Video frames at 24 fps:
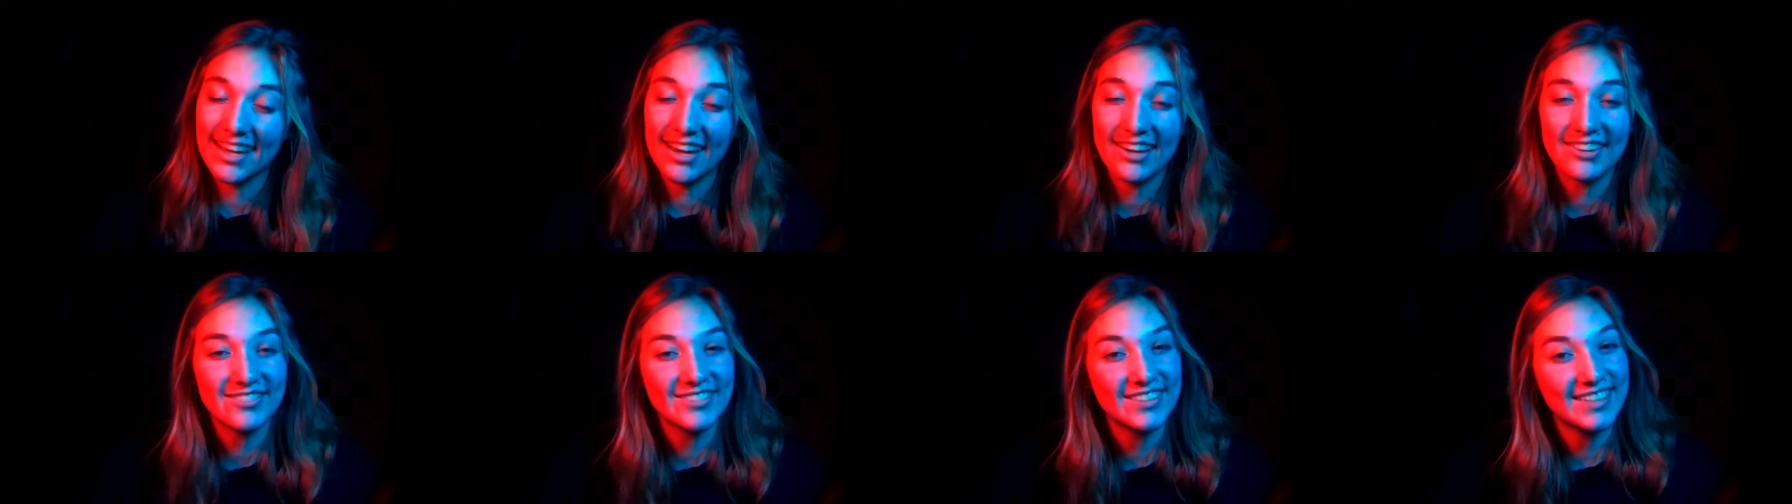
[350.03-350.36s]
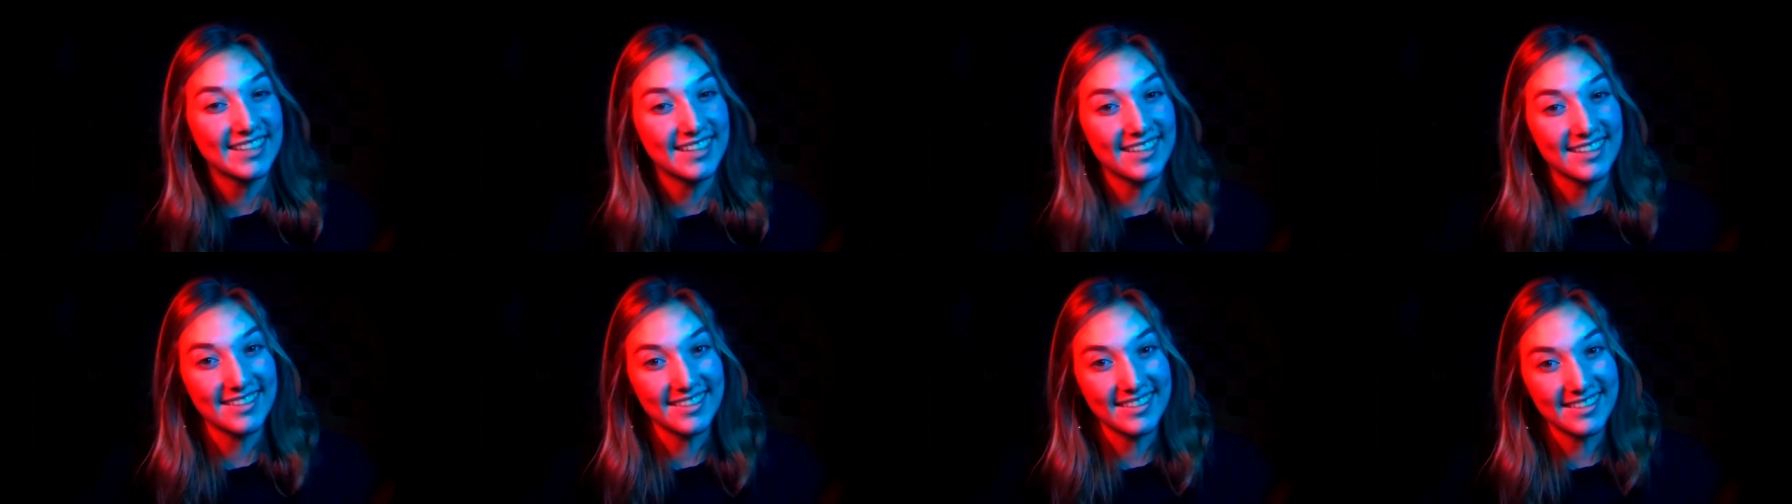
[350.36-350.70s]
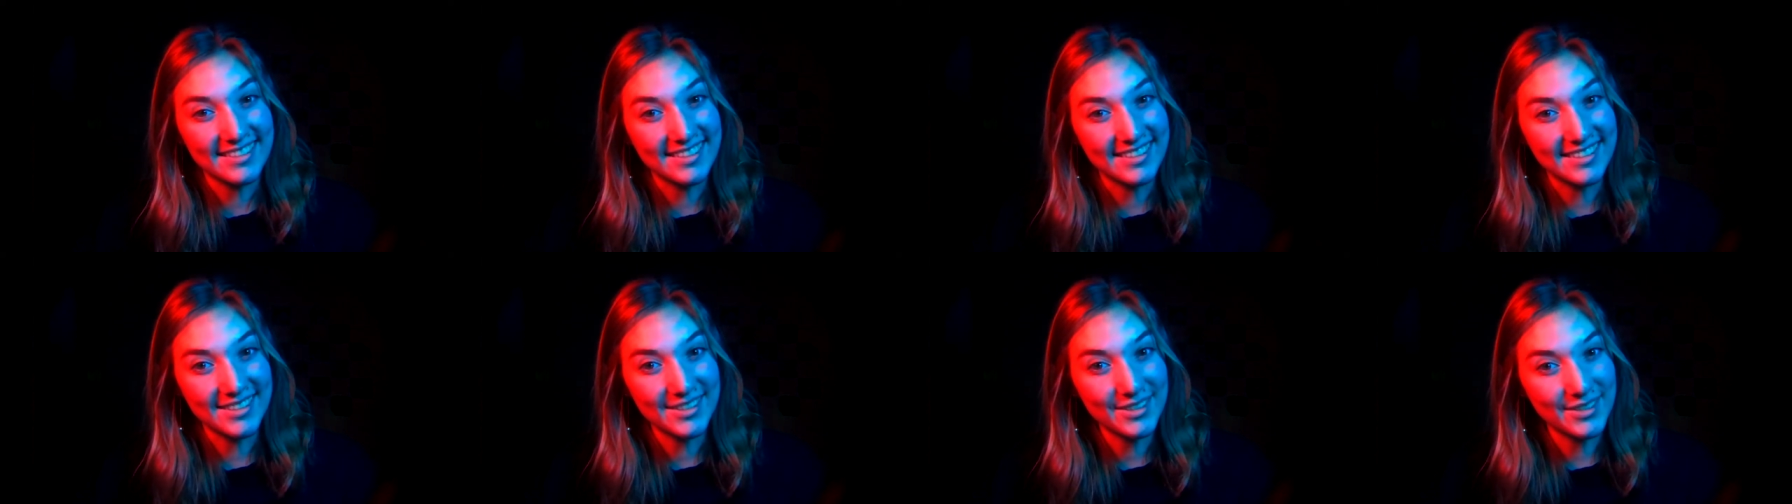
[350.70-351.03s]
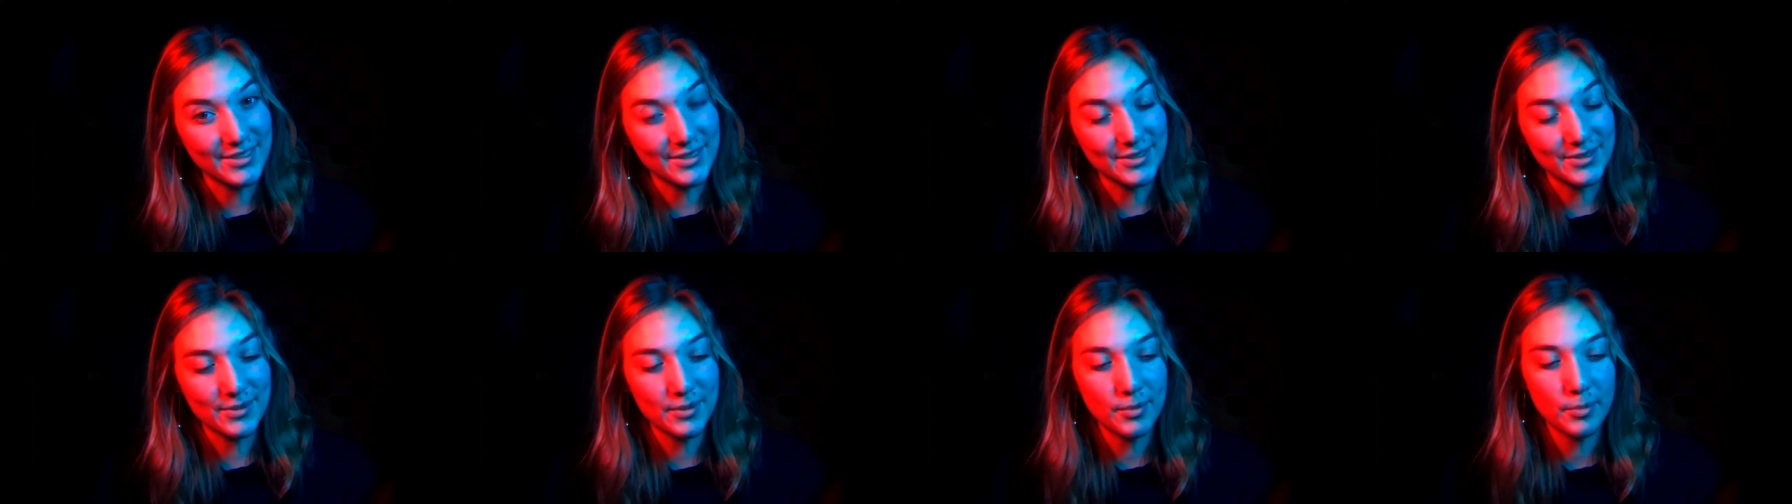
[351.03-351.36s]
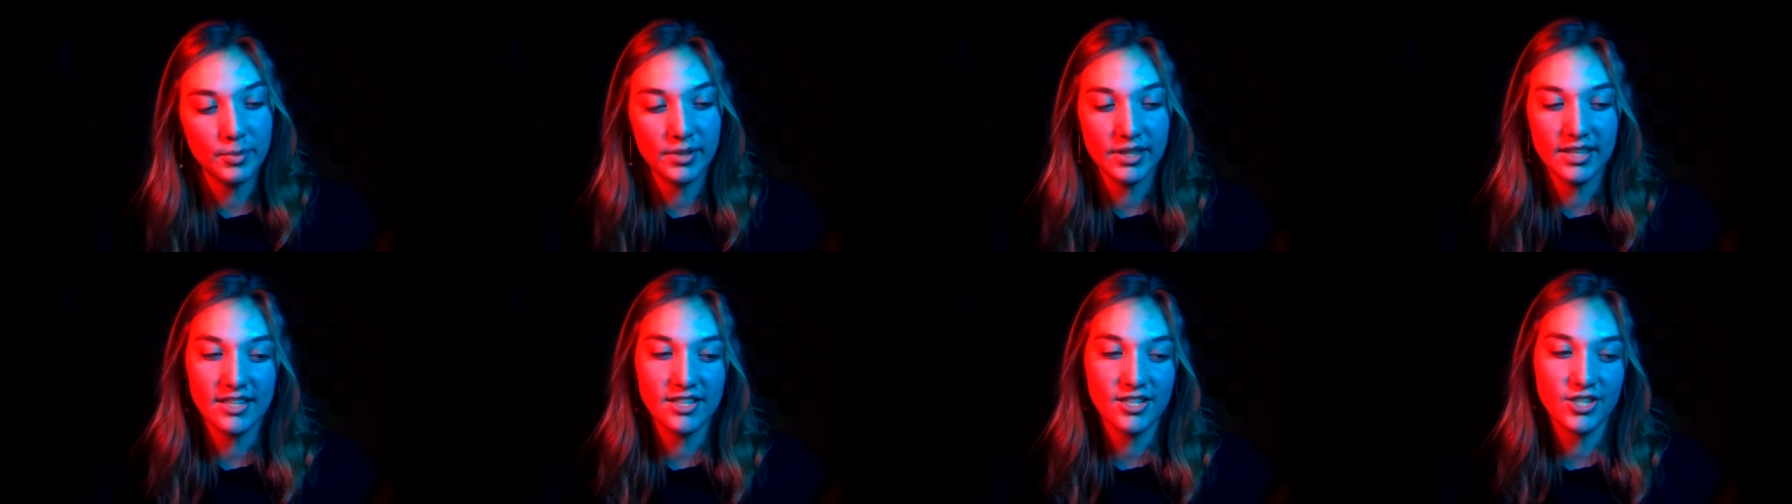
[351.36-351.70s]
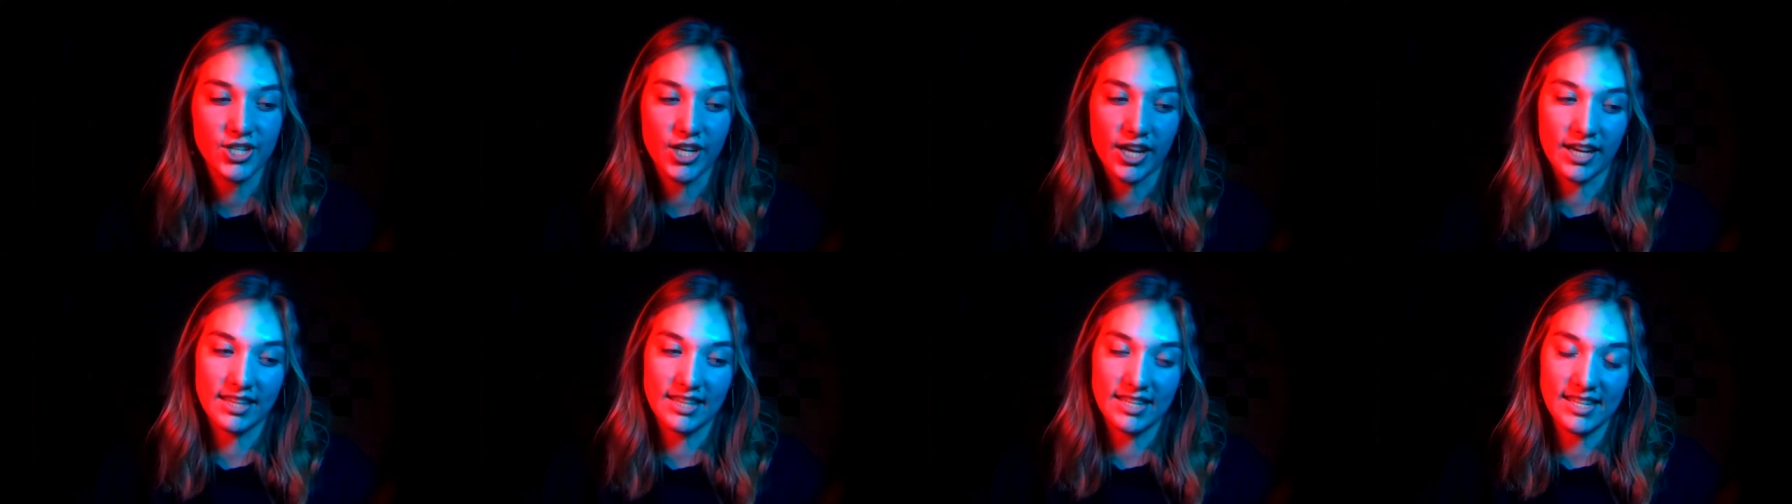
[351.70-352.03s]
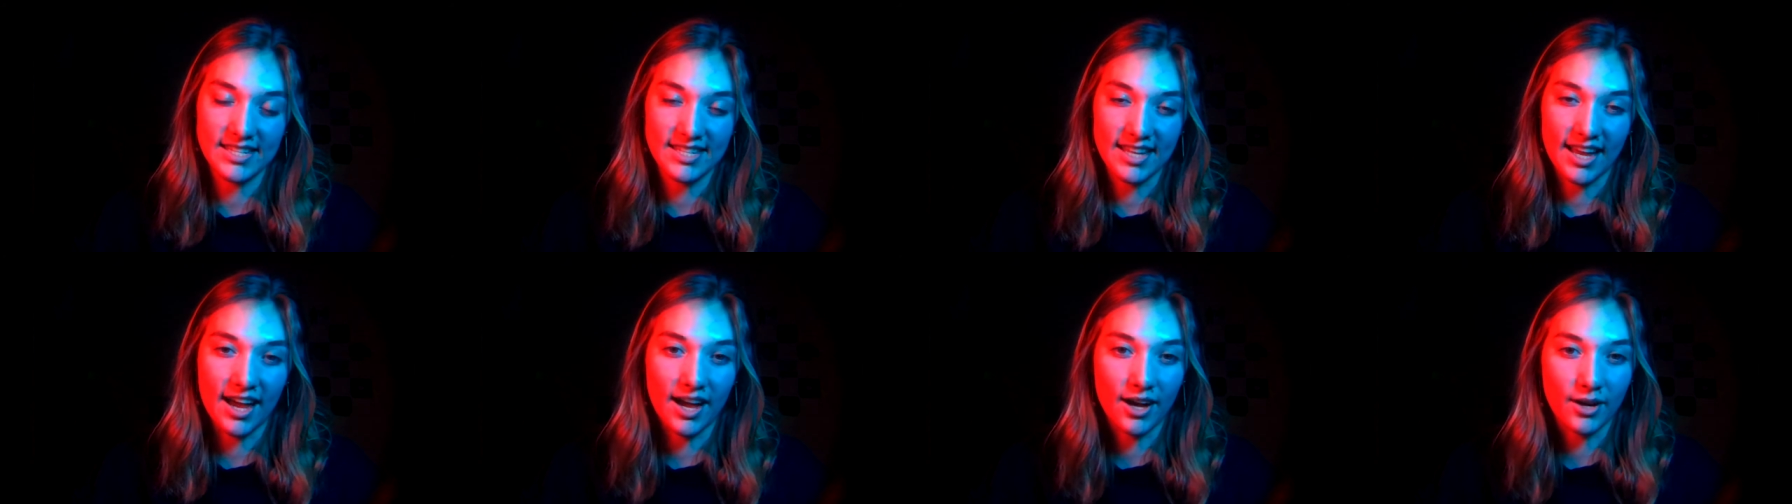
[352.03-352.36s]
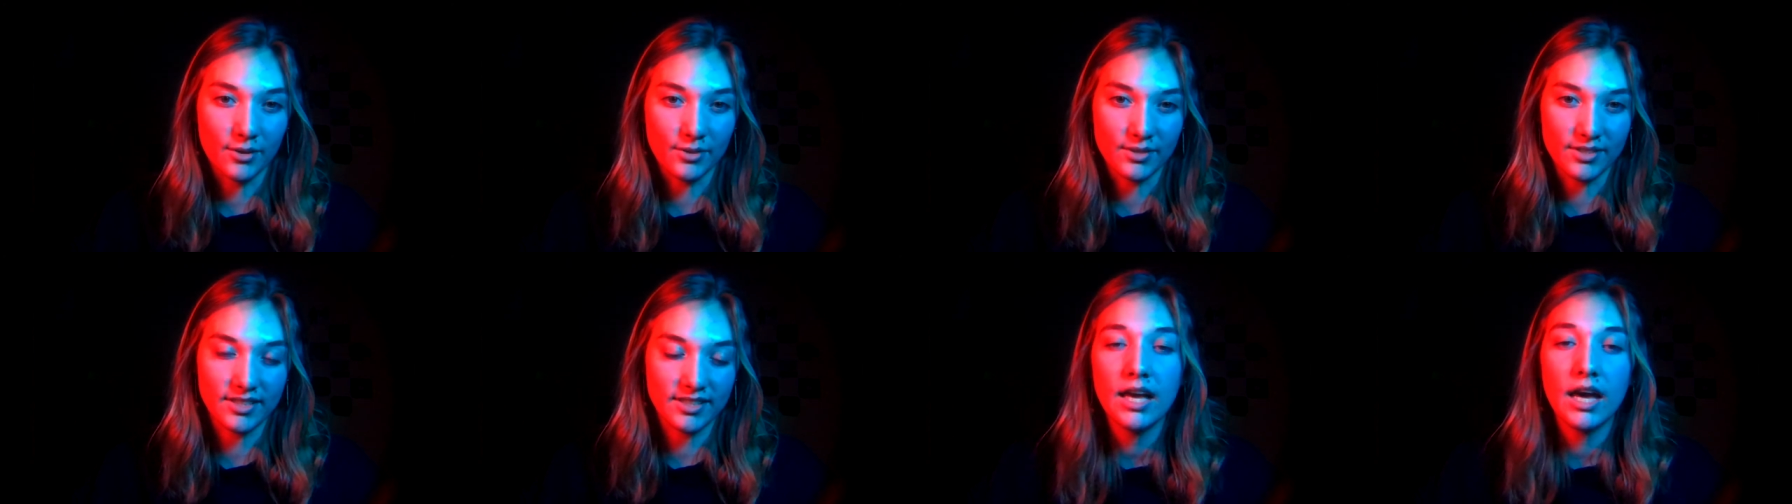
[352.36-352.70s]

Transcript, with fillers: having nothing to do, please check these out.